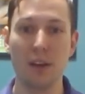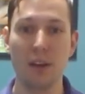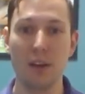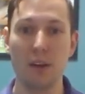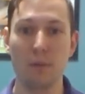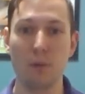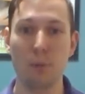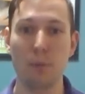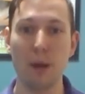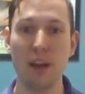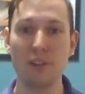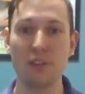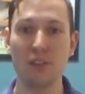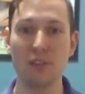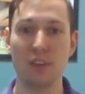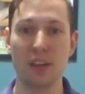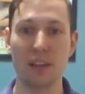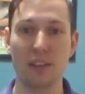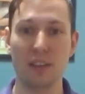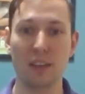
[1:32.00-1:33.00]
For patients
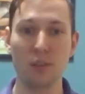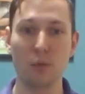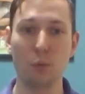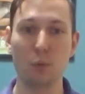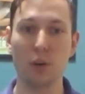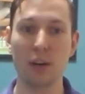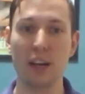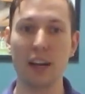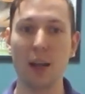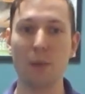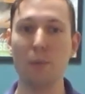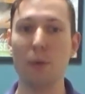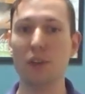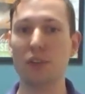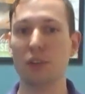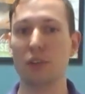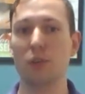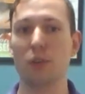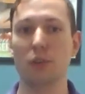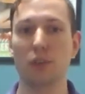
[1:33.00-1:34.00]
like this, working on
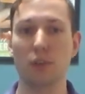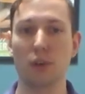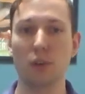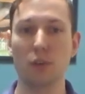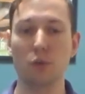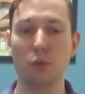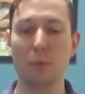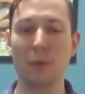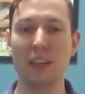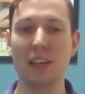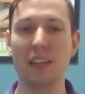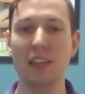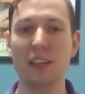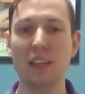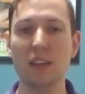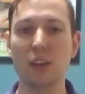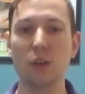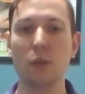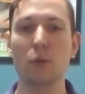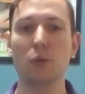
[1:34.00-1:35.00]
muscular endurance would be a
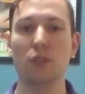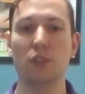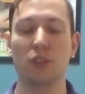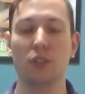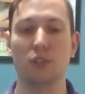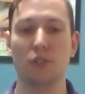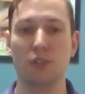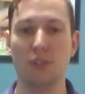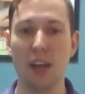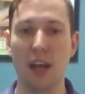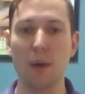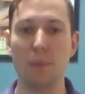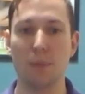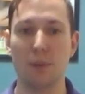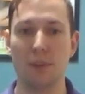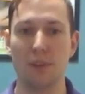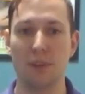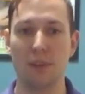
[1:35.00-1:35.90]
huge step.